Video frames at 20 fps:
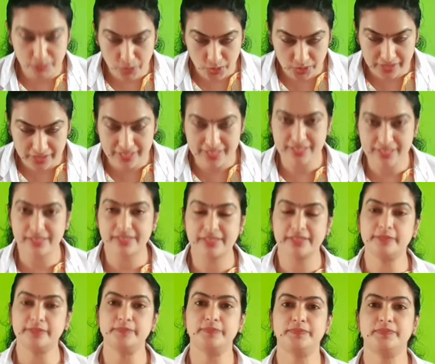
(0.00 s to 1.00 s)
morning
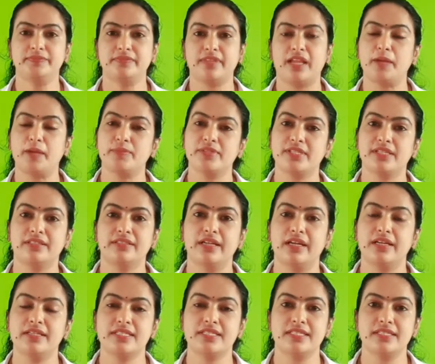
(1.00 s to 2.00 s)
children, I am
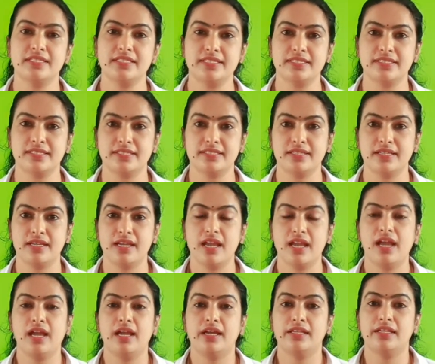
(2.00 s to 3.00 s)
Isis.
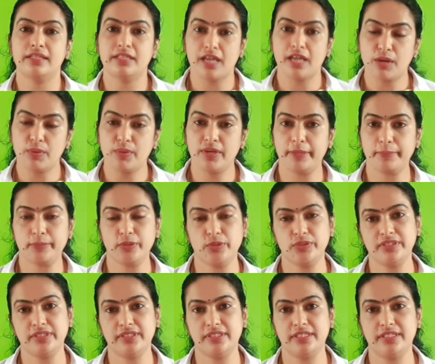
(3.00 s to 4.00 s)
Now I am
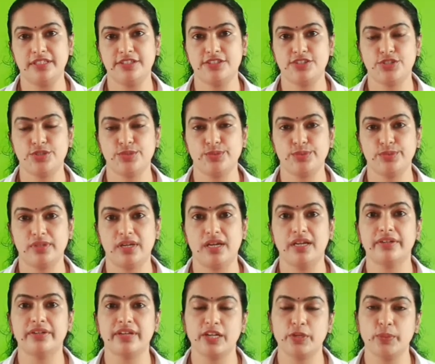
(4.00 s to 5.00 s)
going to teach you
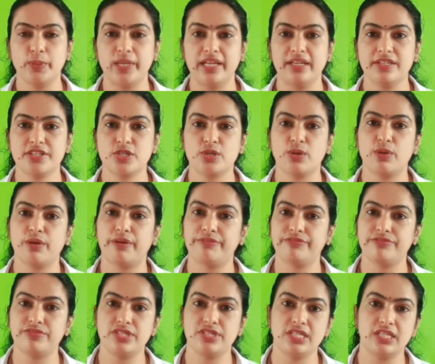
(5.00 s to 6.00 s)
the regulation
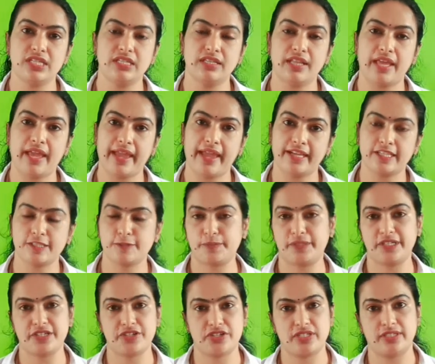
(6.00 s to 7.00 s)
of gene
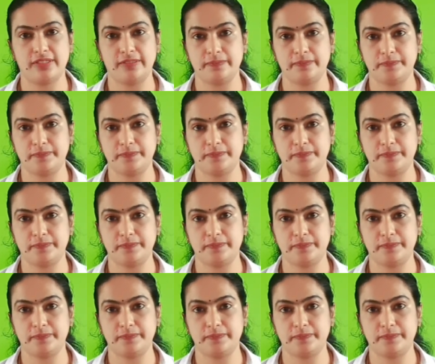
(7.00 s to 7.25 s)
expression.